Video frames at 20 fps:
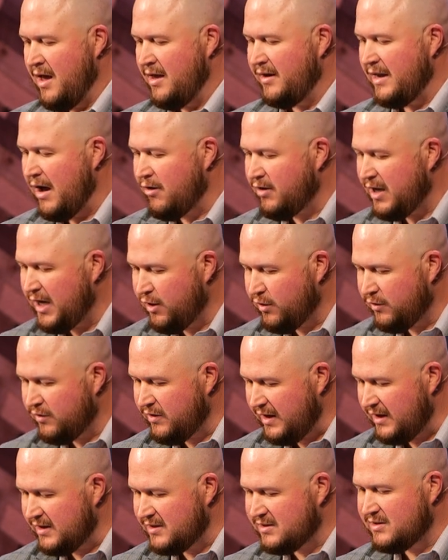Now hear
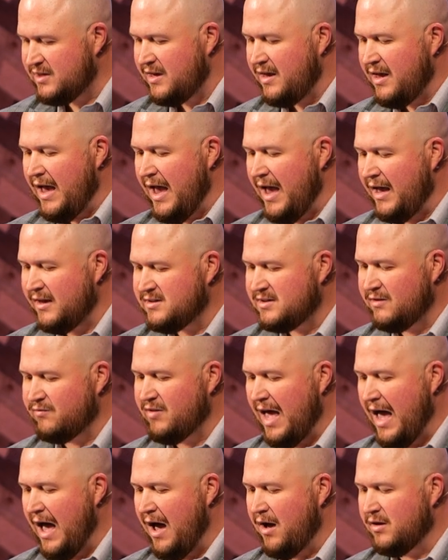this, heads of
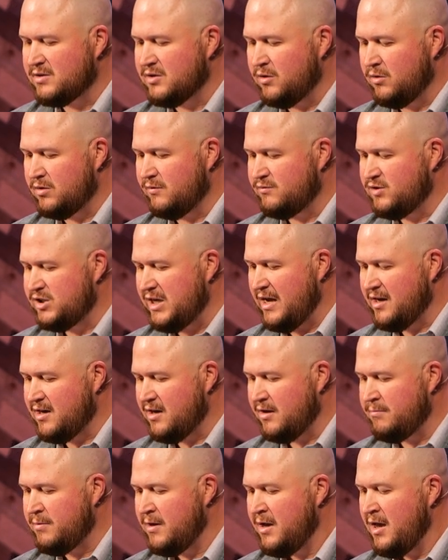the household of
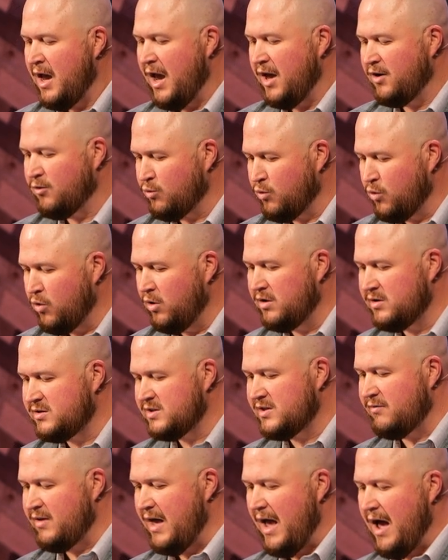Jacob and
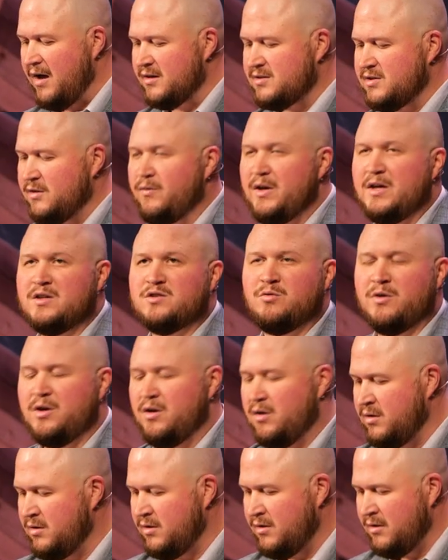rulers of the house of
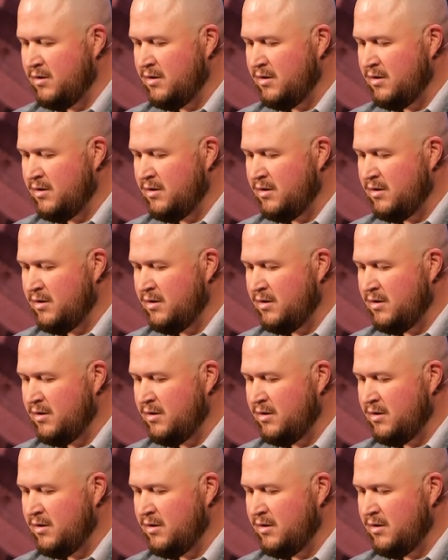Israel,